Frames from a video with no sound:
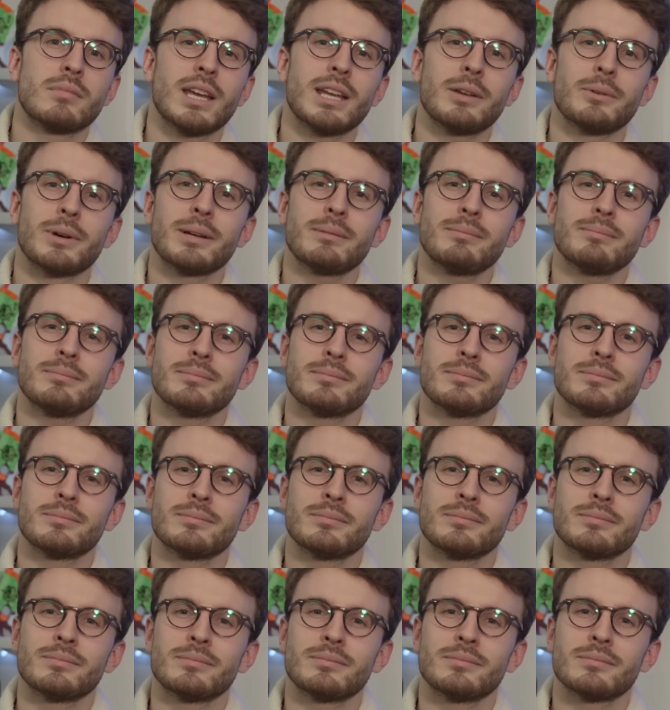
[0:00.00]
anyway,
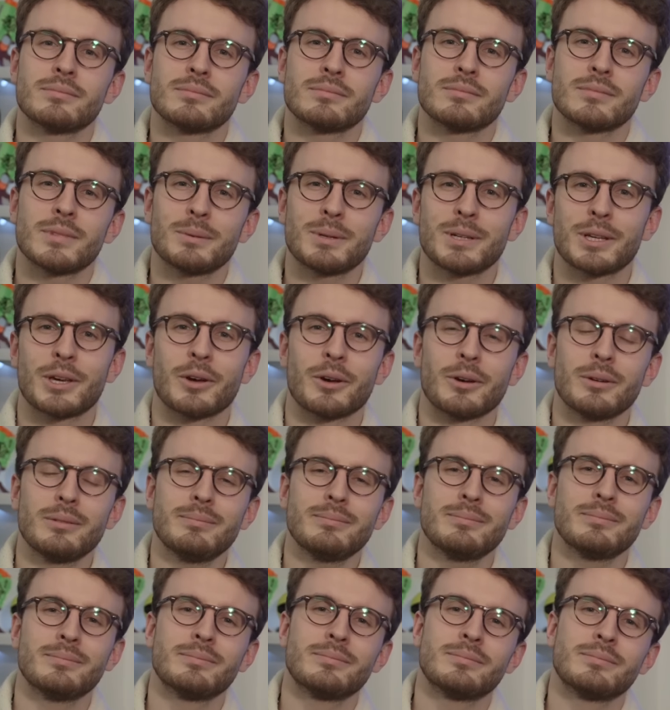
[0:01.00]
I'm gonna go.
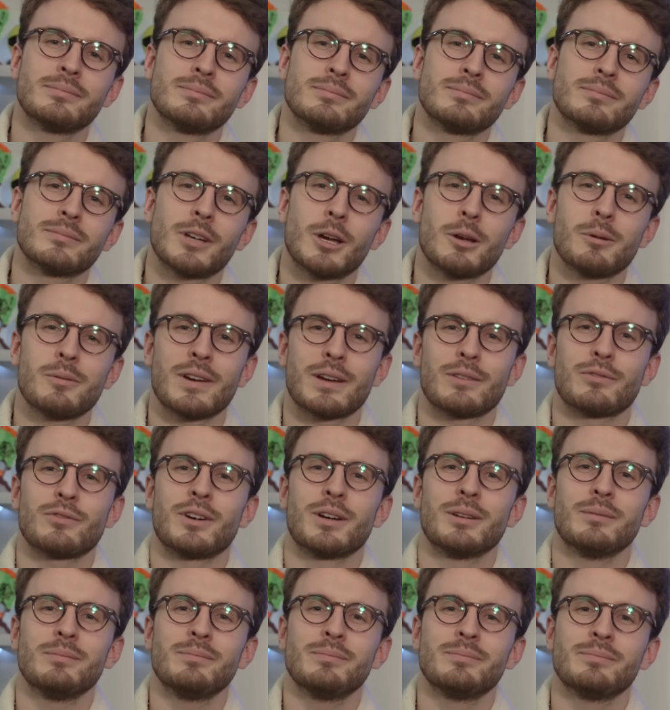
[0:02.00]
I hope you had
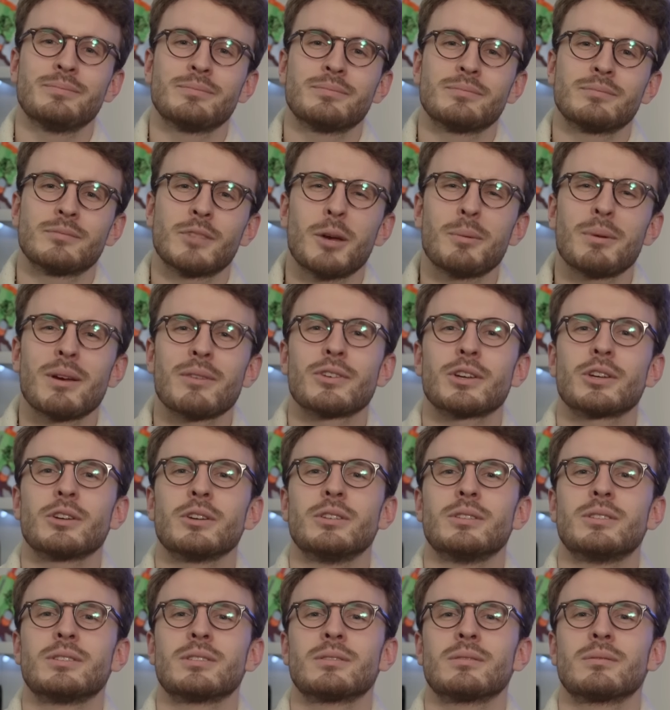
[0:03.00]
fun. Hope you have a
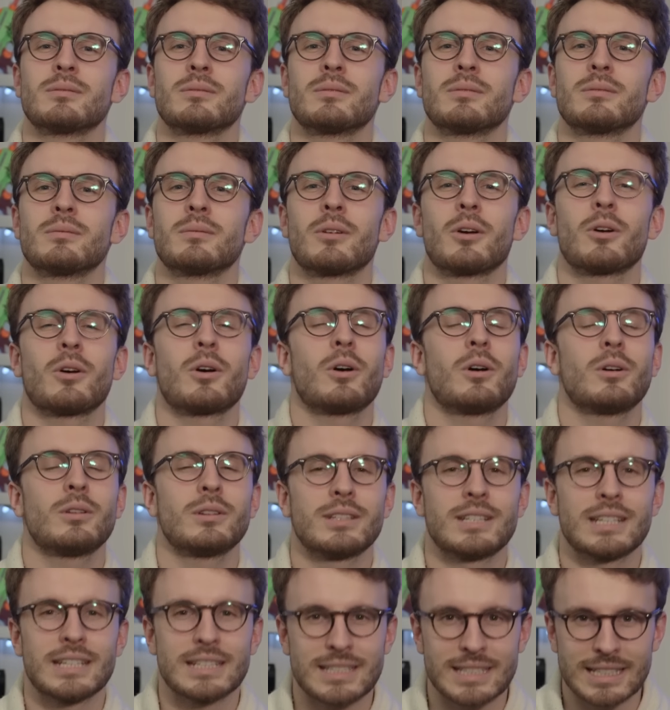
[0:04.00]
good
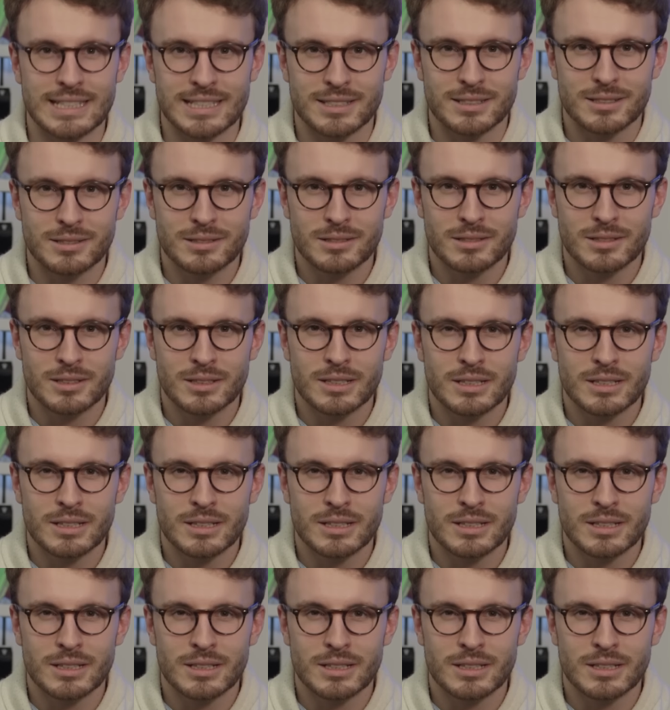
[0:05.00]
holiday season.